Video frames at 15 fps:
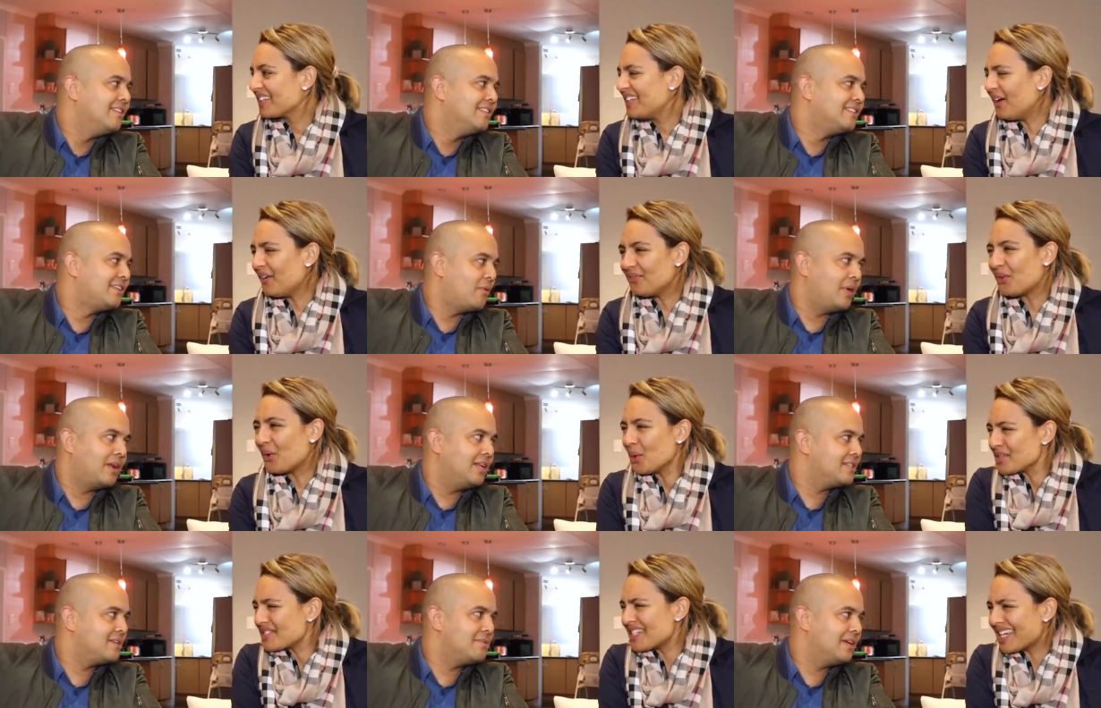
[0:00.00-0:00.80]
Speaker 1: So of what
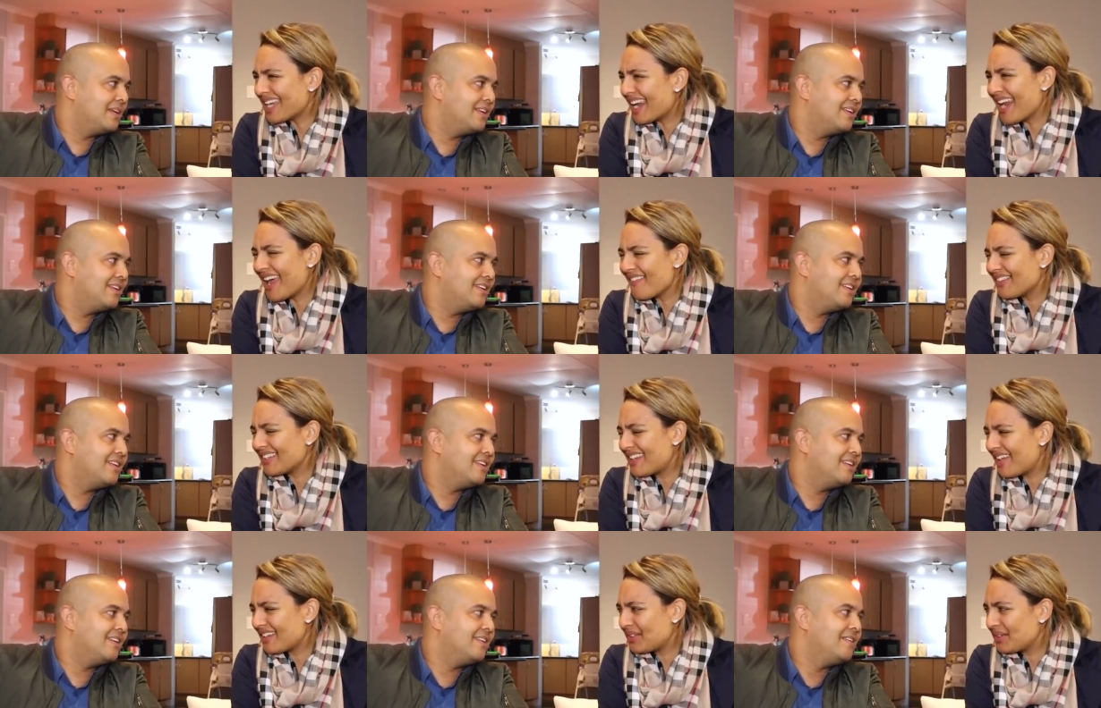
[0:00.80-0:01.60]
does it mean? he can
Speaker 2: have a
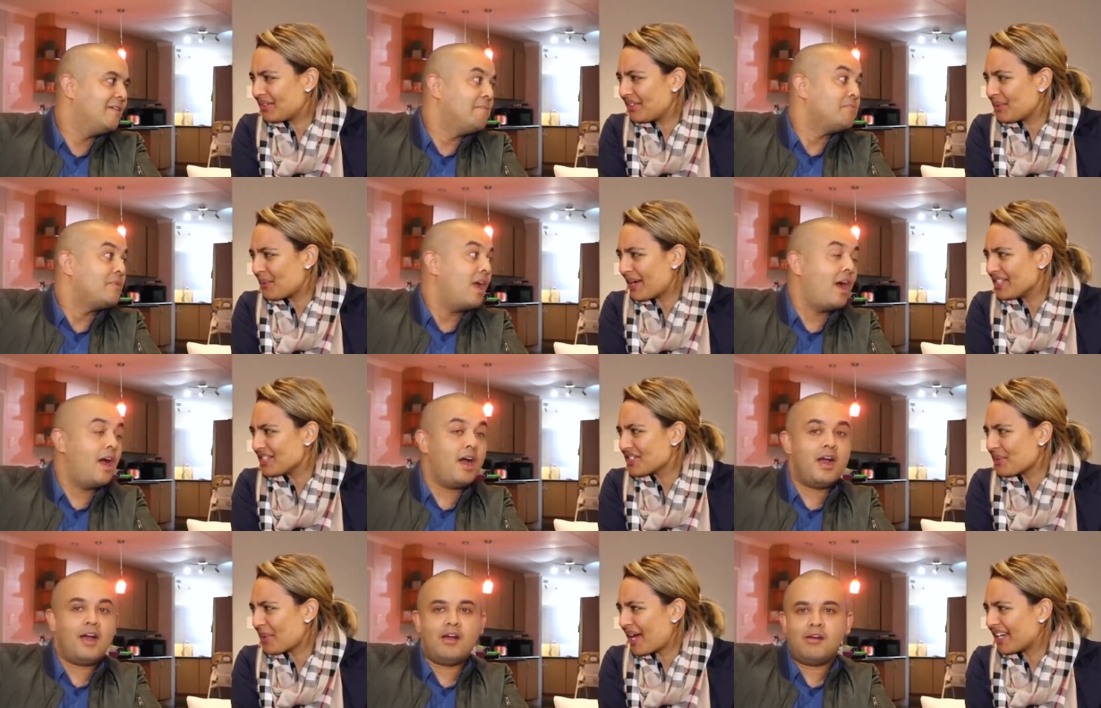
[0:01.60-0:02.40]
tattoo he wants
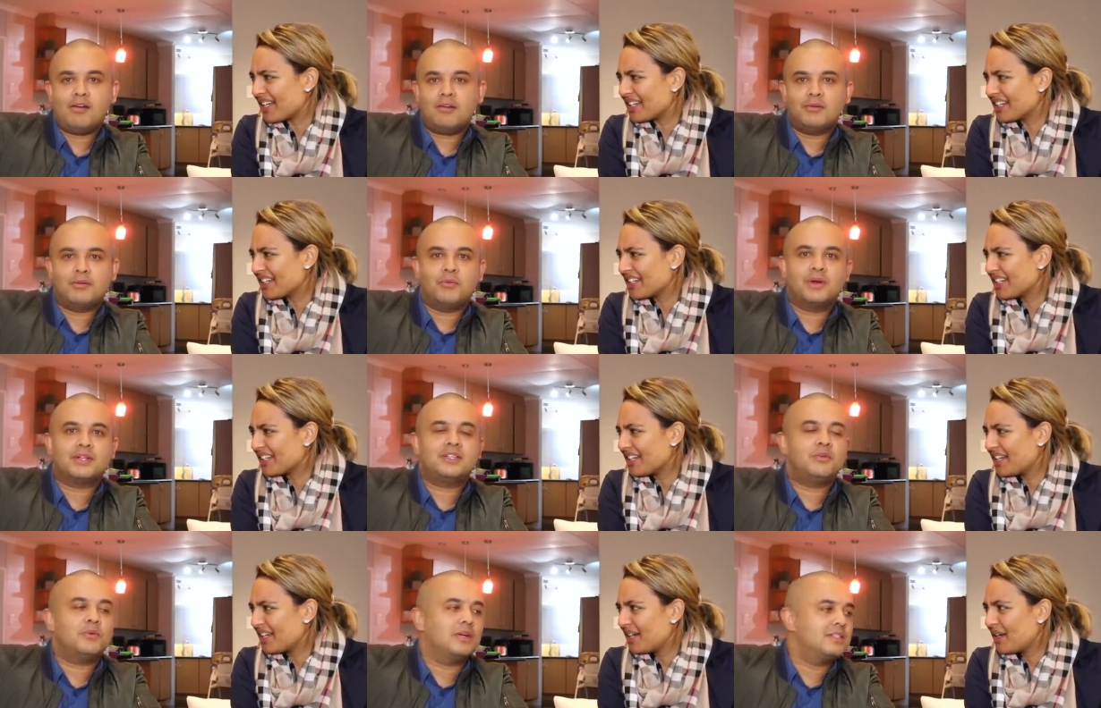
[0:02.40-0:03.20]
ah, one.
Speaker 1: What
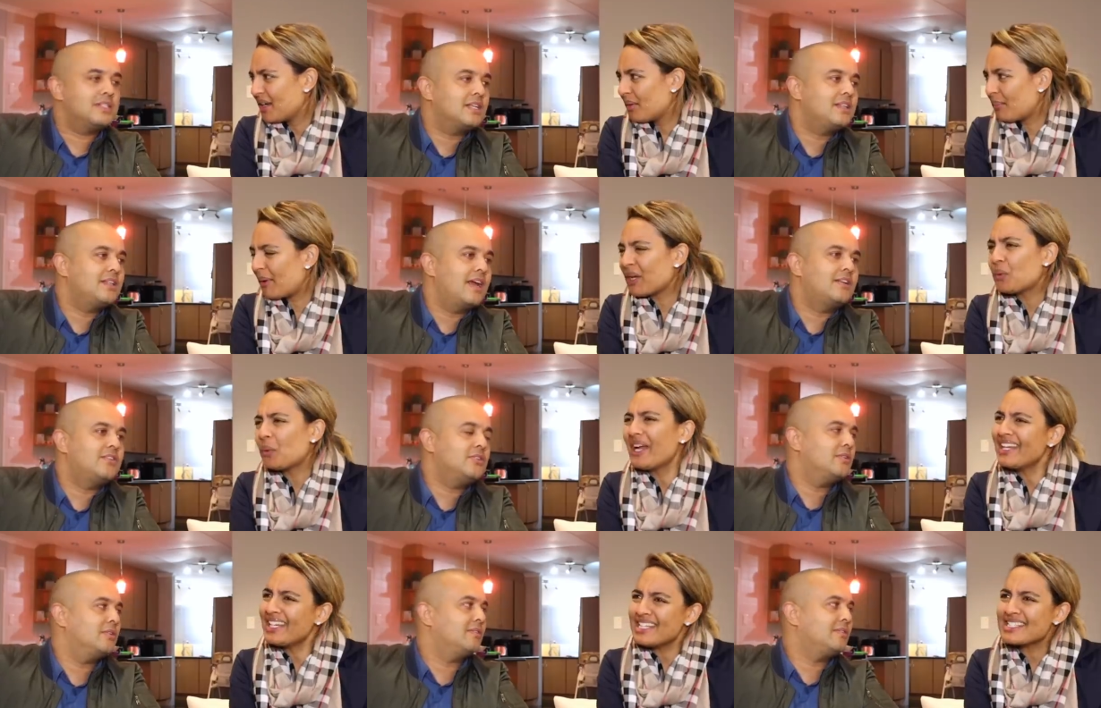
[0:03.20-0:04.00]
he wants a But tattoo.
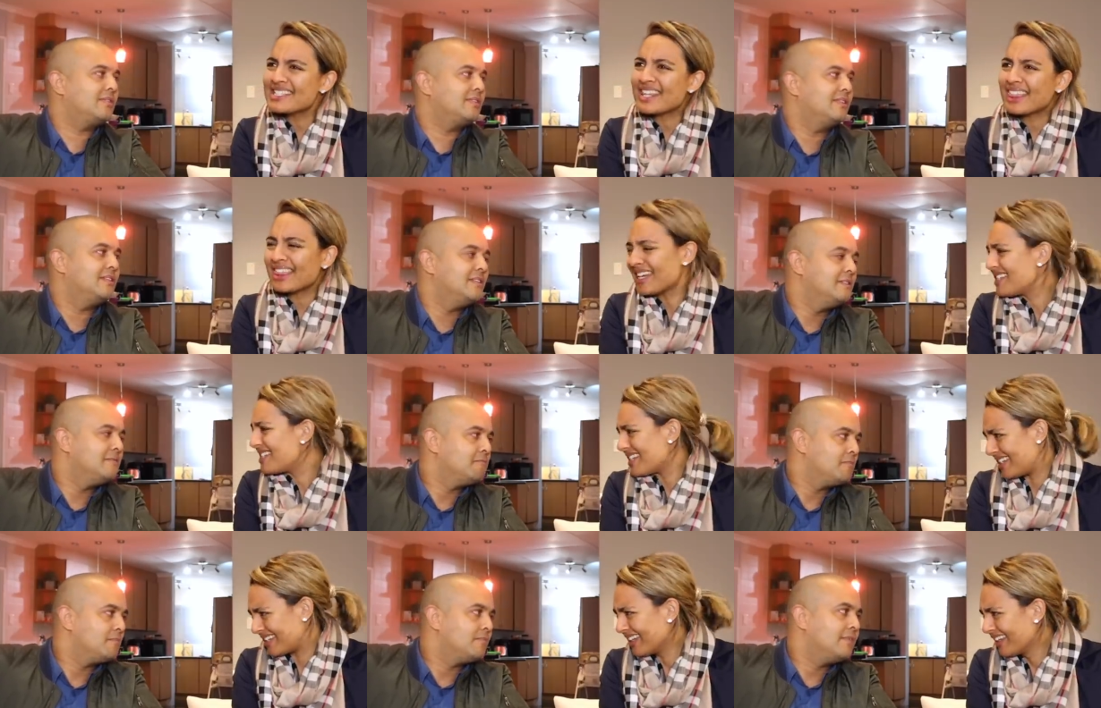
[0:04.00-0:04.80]
when
Speaker 2: he's
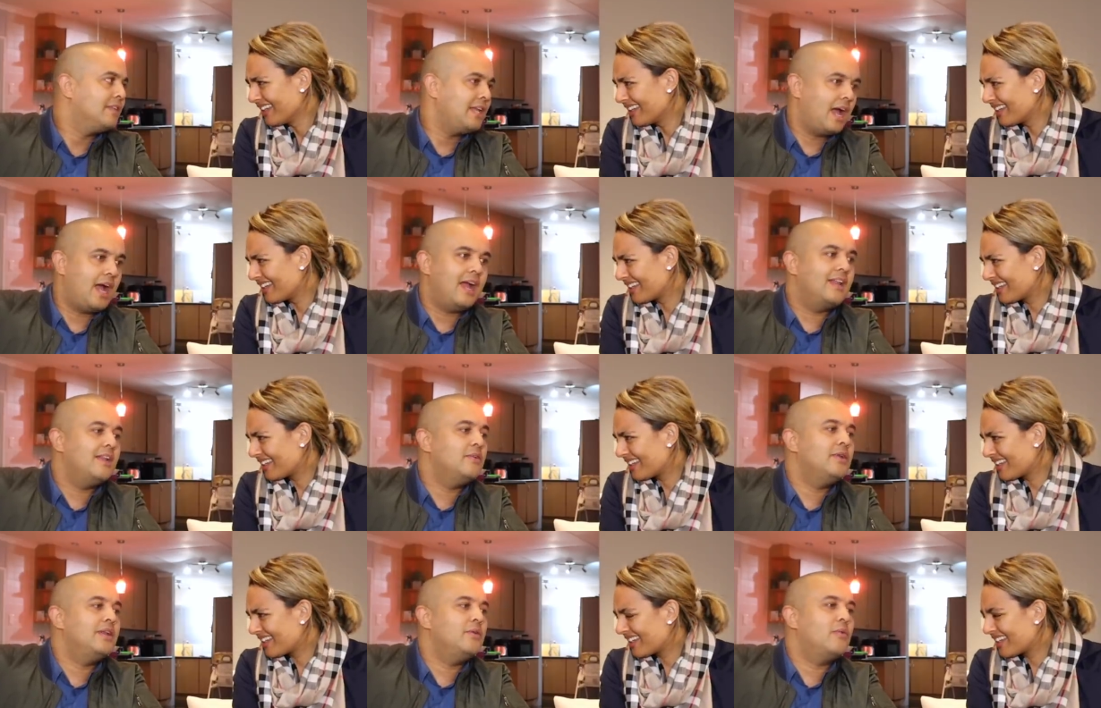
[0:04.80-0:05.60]
30.
Speaker 1: Yeah, and
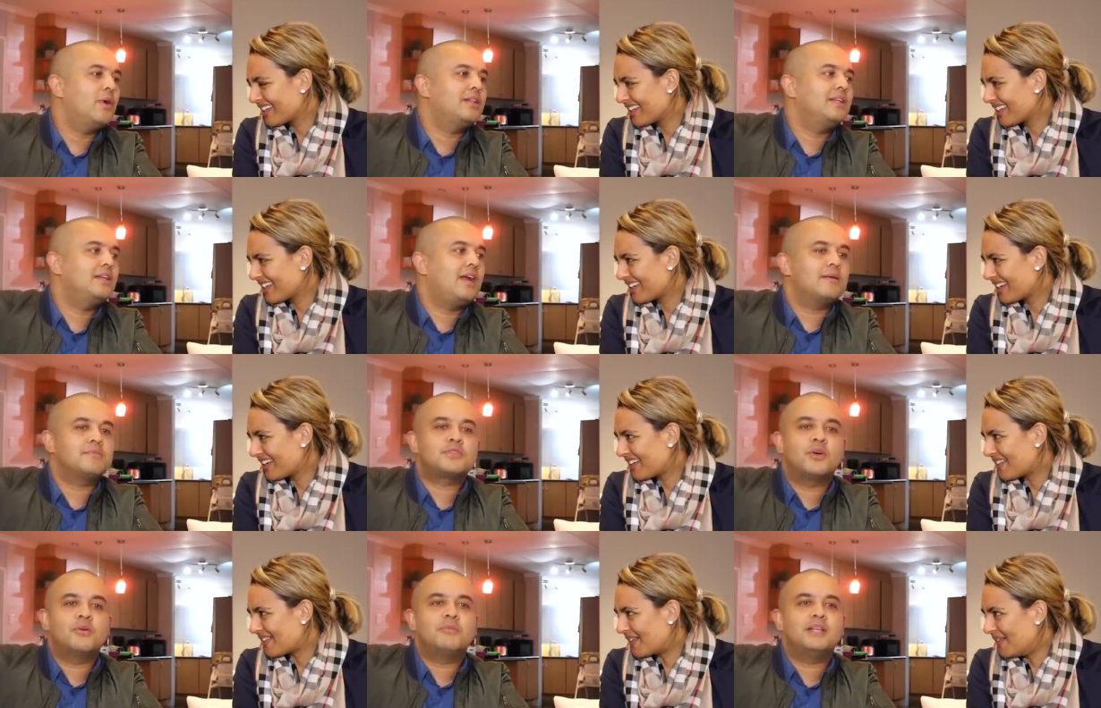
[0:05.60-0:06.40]
then when what he
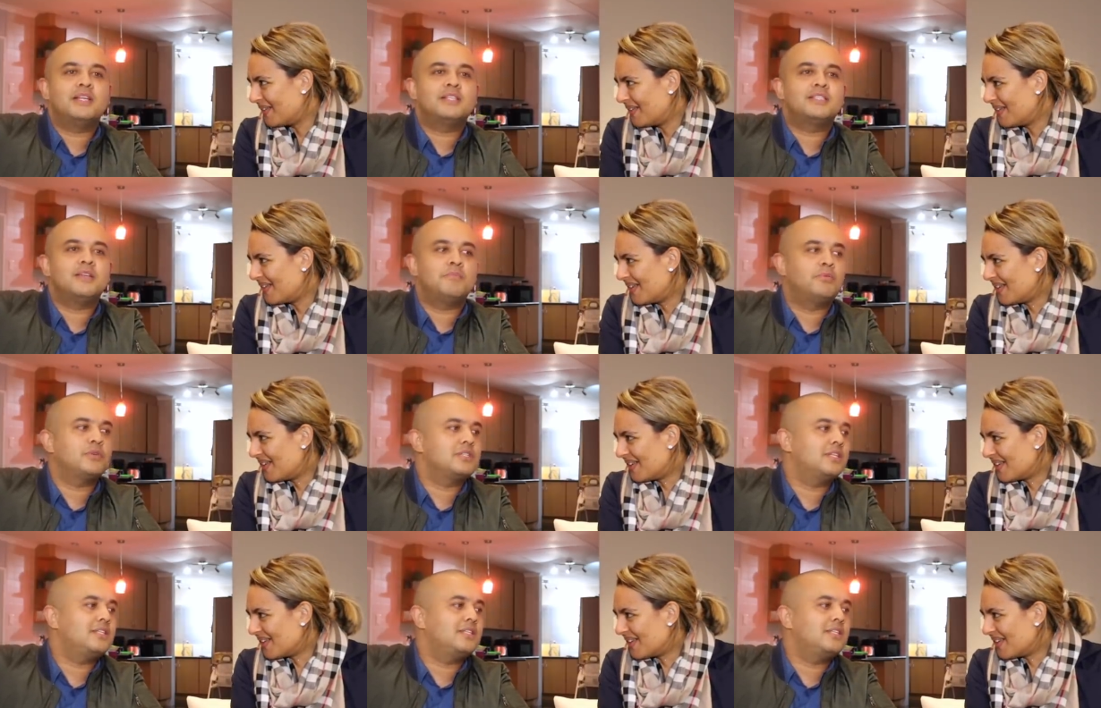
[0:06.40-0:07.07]
comes home and he puts